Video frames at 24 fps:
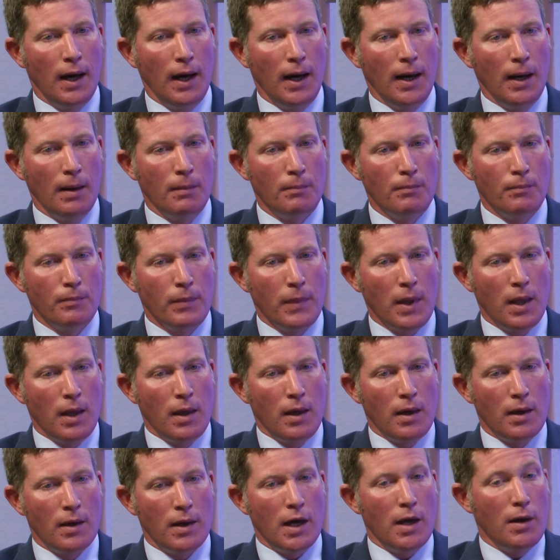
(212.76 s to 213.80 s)

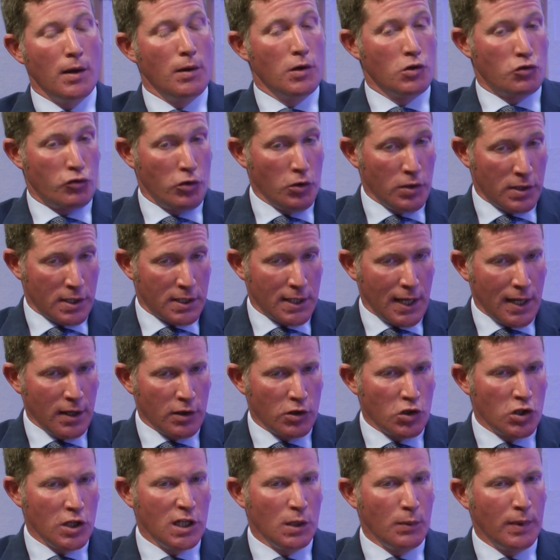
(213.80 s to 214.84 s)
It's true to say
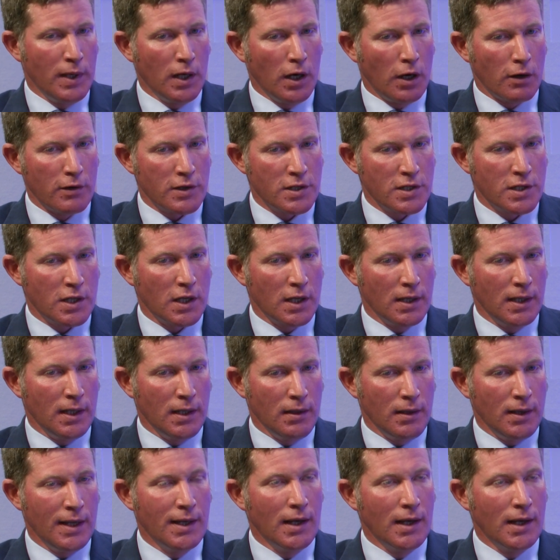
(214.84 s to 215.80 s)
the GDPR has certainly